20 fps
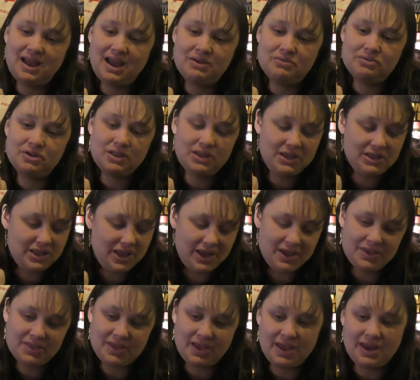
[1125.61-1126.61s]
I really
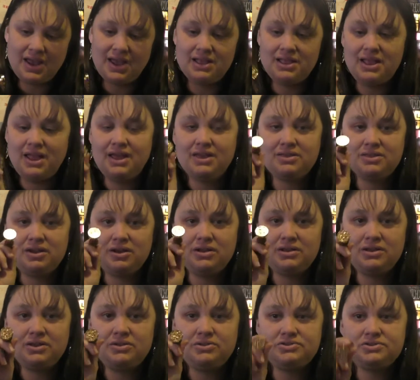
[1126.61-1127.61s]
like that. I like our
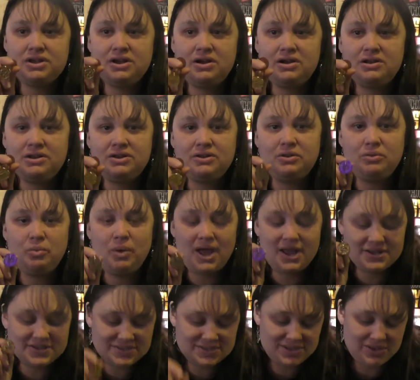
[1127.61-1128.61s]
little
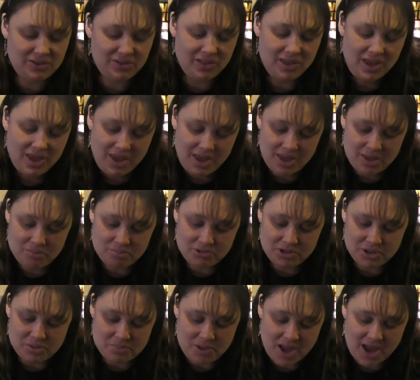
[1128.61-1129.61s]
wax seal emblem.